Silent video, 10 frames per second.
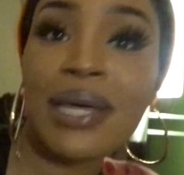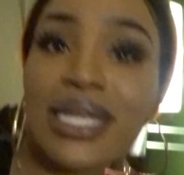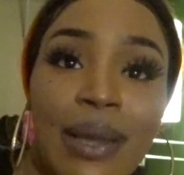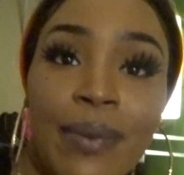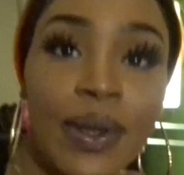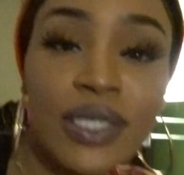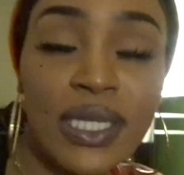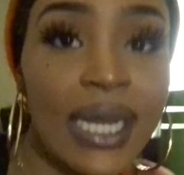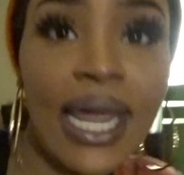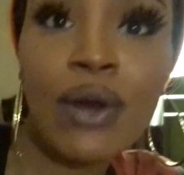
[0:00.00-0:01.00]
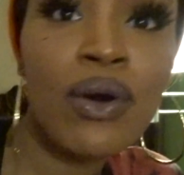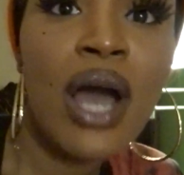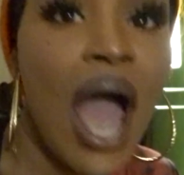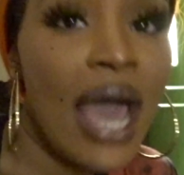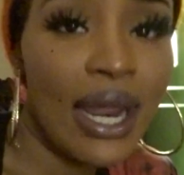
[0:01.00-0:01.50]
not that type of person, and I don't
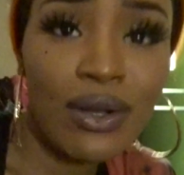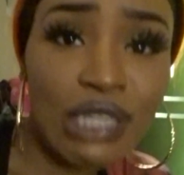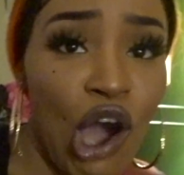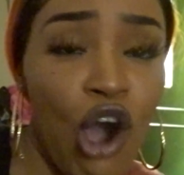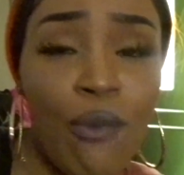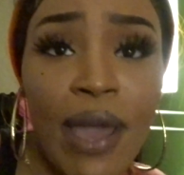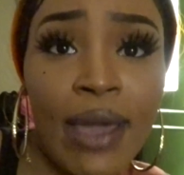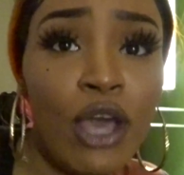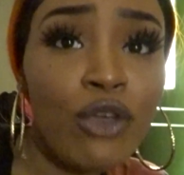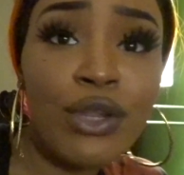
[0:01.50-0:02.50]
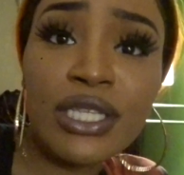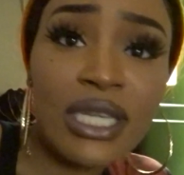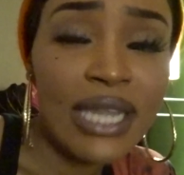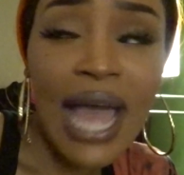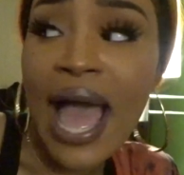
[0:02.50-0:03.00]
and I don't say, "Oh, babe, yeah, you this
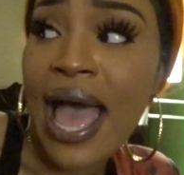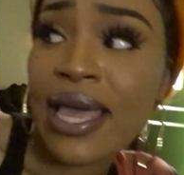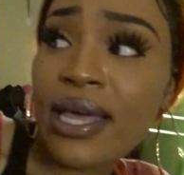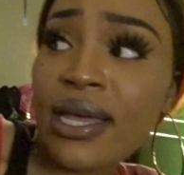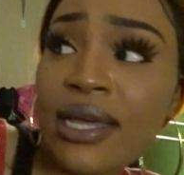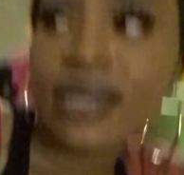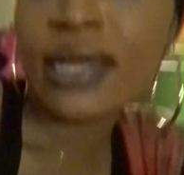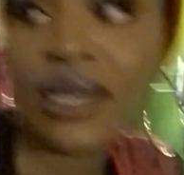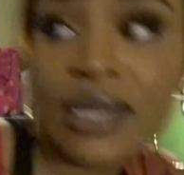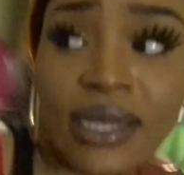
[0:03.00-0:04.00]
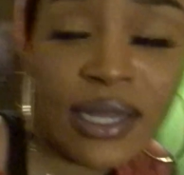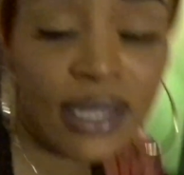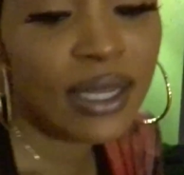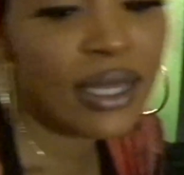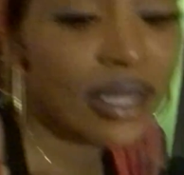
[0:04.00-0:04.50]
and yeah, that." You're giving too much
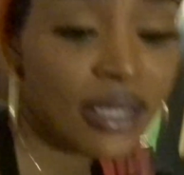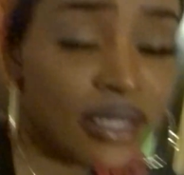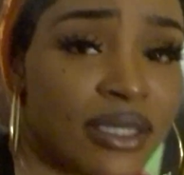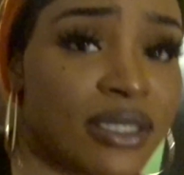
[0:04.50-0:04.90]
information. Okay,